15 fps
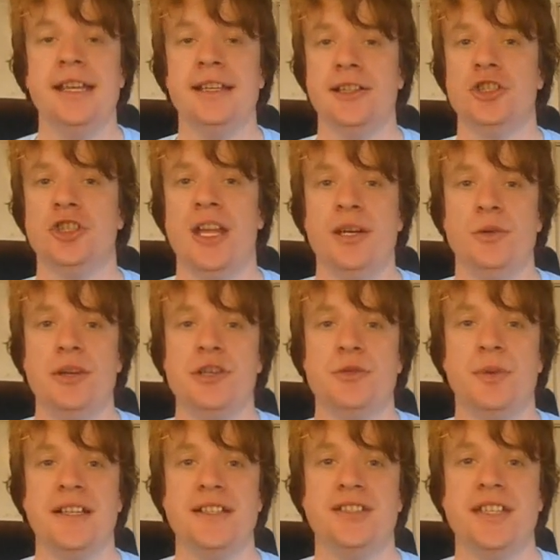English language,
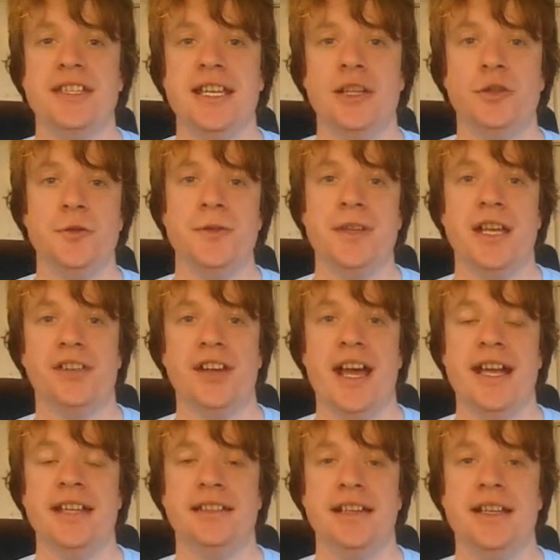released in the year
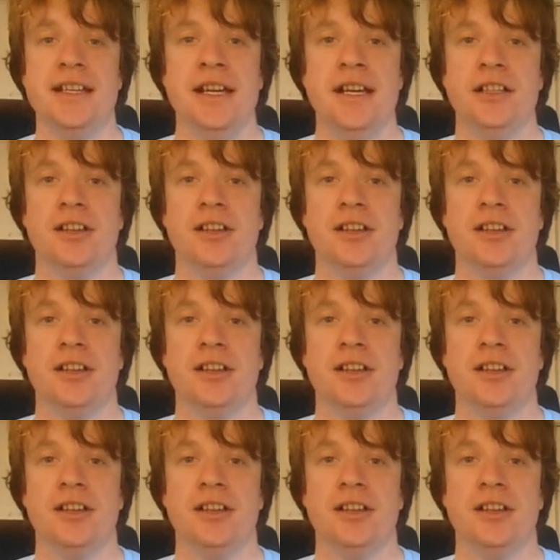2018,